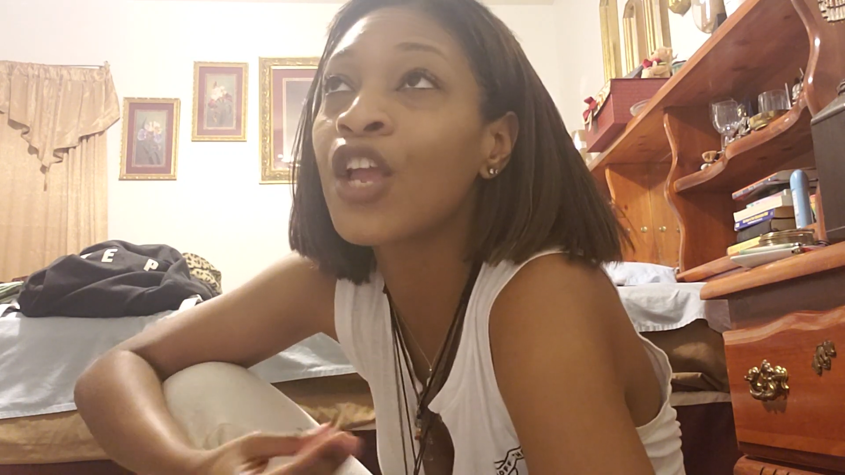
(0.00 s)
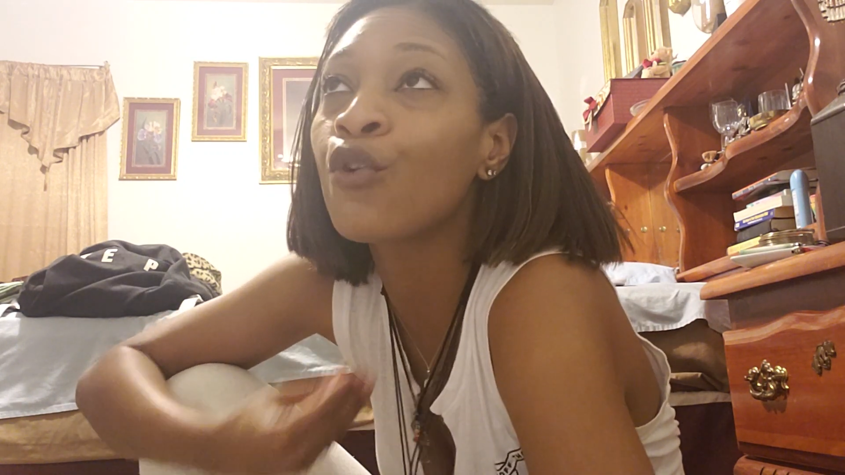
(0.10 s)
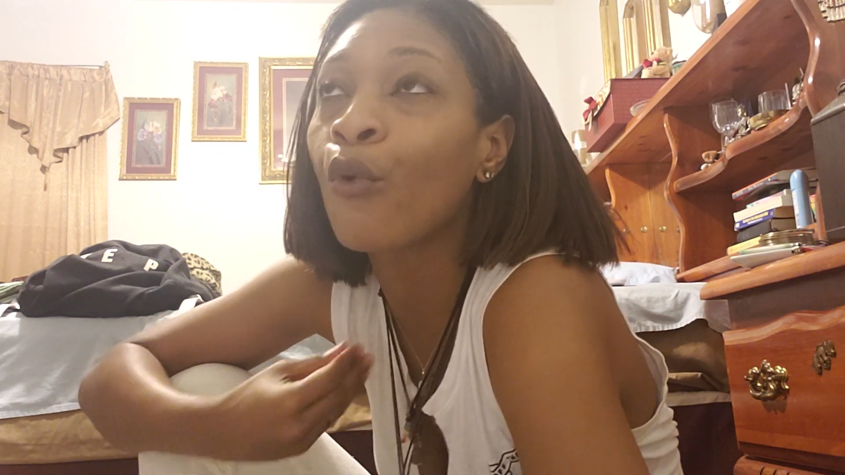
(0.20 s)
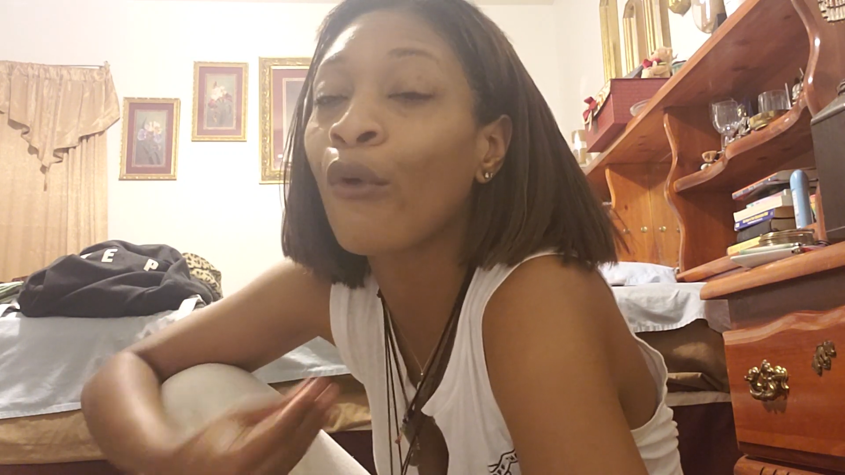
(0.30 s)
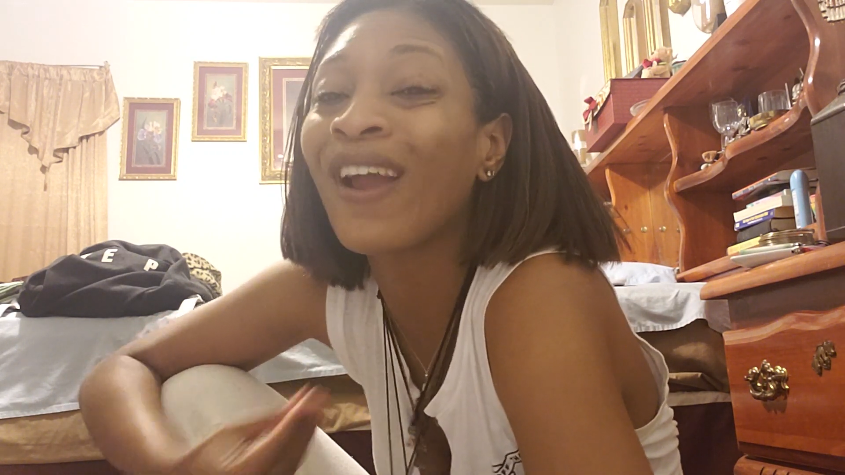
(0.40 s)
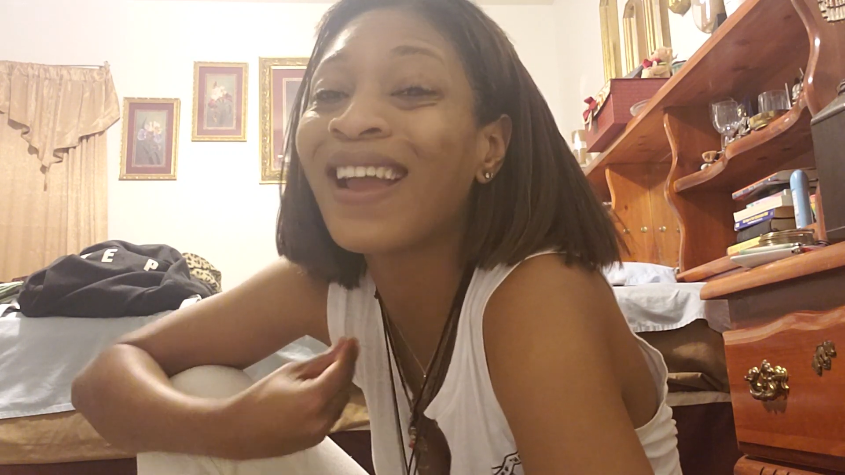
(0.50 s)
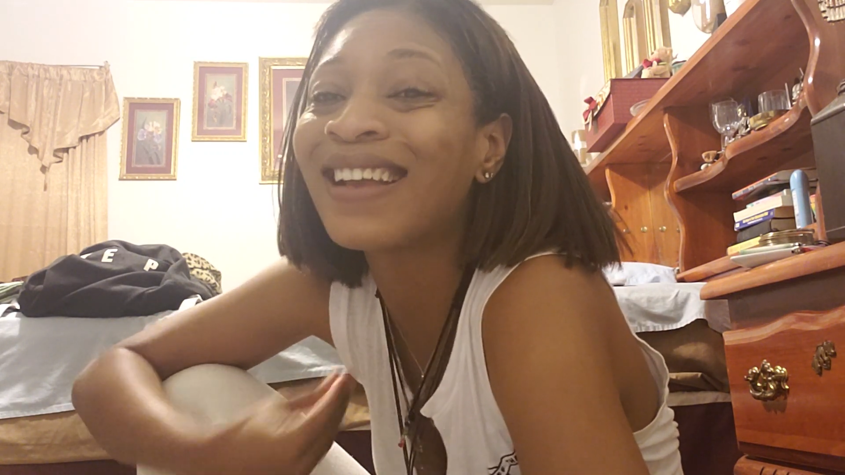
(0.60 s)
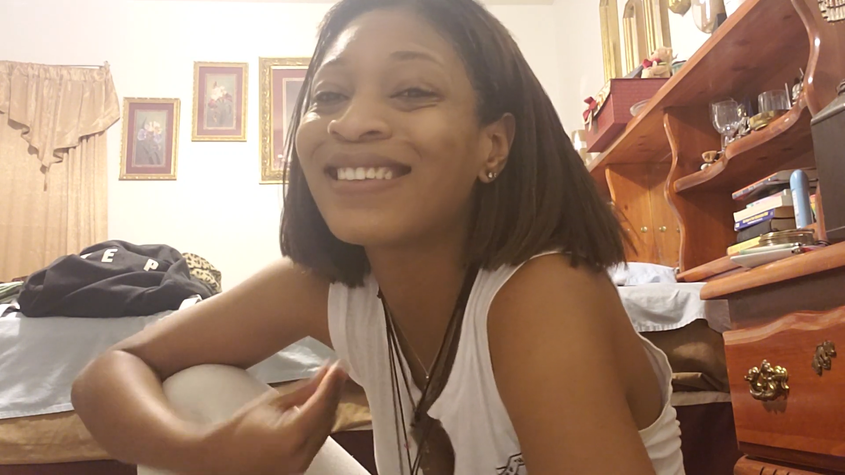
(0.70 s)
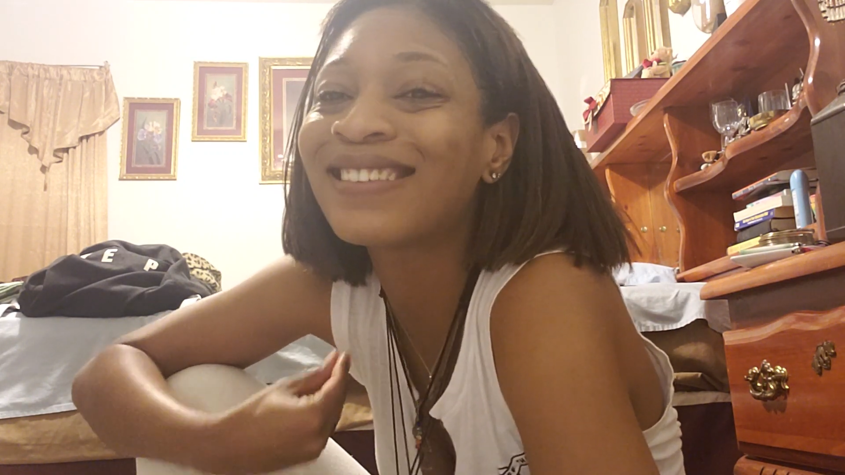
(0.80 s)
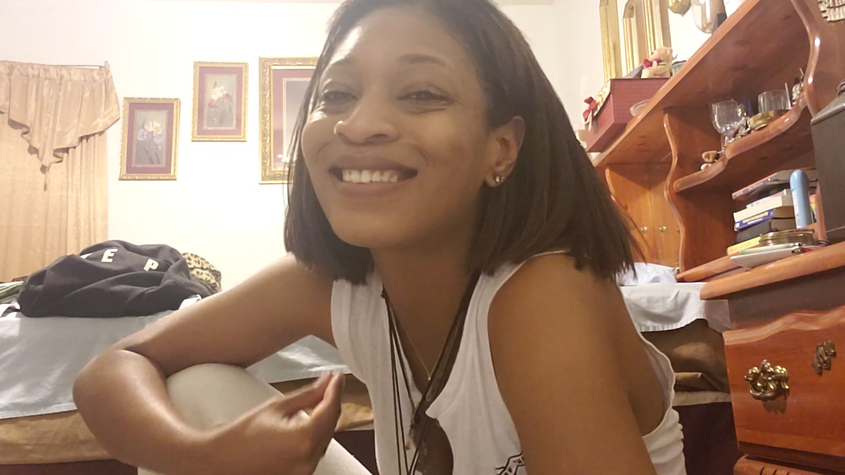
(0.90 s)
it
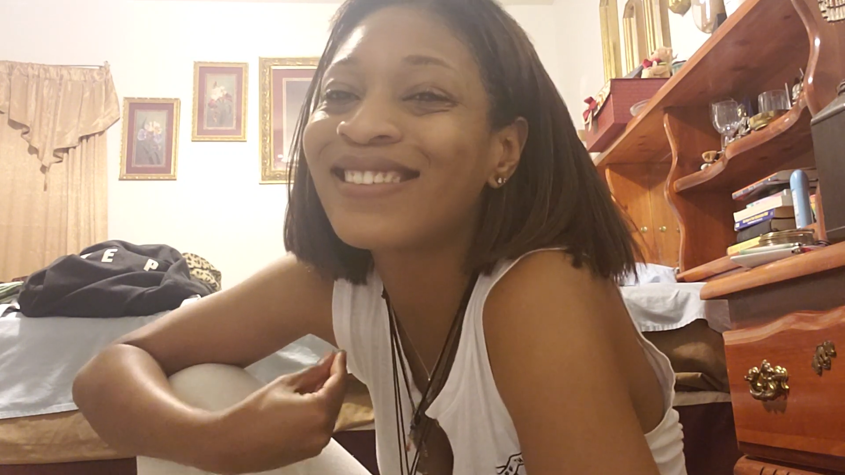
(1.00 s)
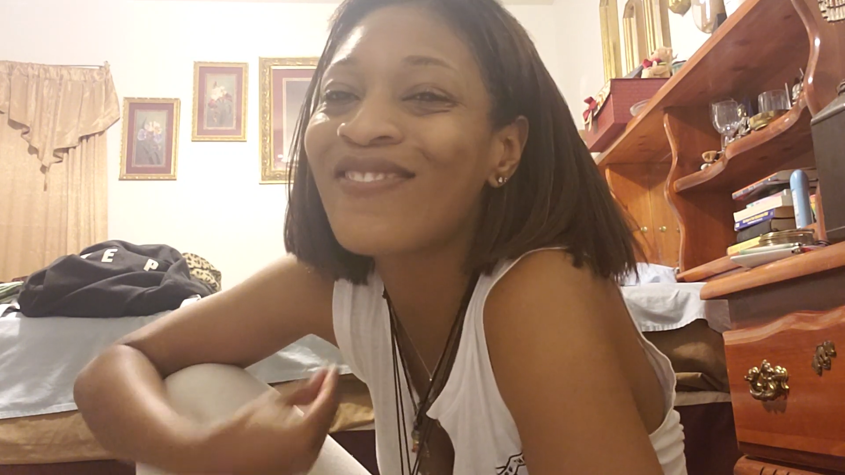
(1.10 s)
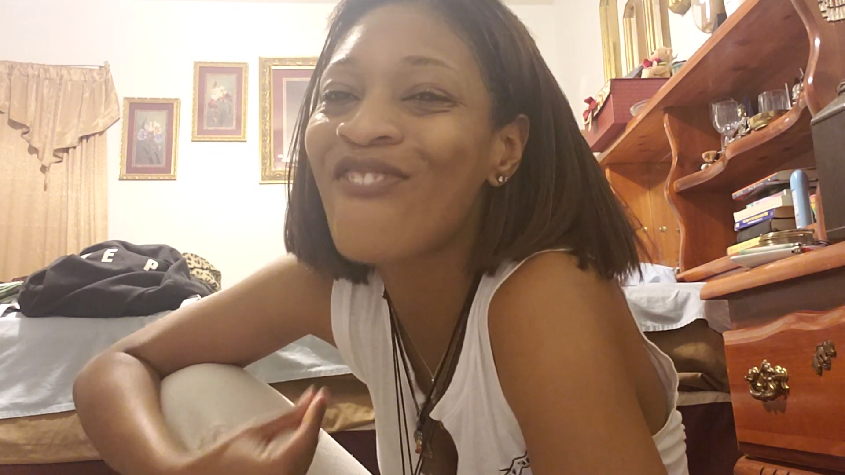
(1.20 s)
rains